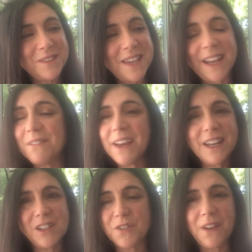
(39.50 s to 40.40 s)
take
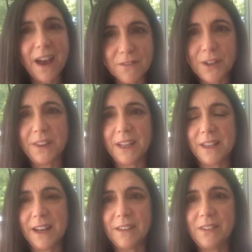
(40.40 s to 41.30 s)
advantage of
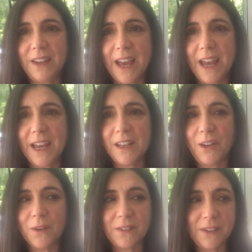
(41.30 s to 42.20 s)
everything that SCA and
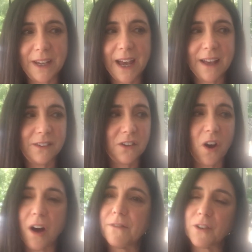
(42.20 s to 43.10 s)
USC has to
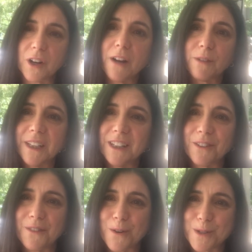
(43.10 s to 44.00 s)
offer, and I really
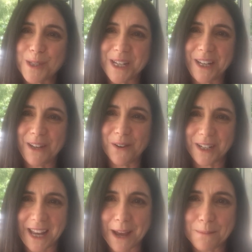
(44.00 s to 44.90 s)
look forward to seeing you
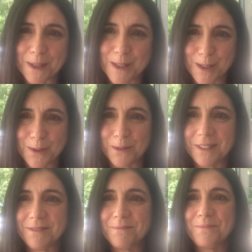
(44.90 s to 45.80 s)
on campus soon.
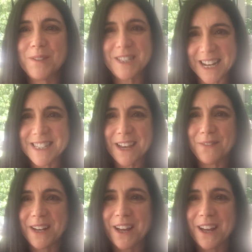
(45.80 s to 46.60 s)
Stay safe and